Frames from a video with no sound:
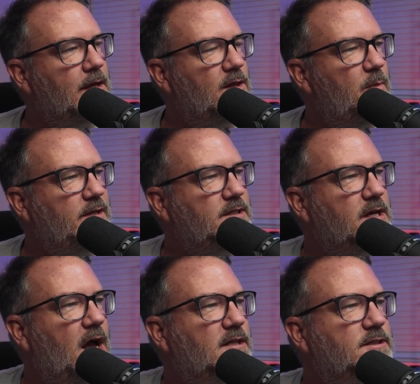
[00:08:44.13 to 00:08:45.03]
The basic
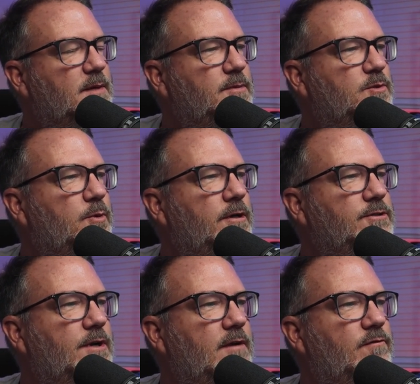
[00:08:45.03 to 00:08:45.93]
concept is pretty
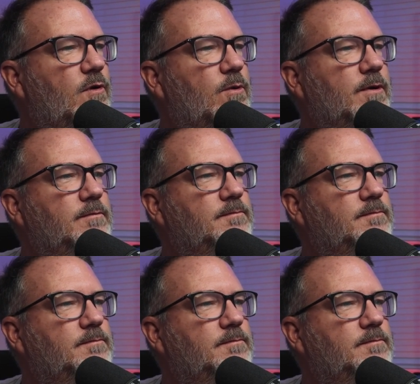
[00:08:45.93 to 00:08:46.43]
straightforward.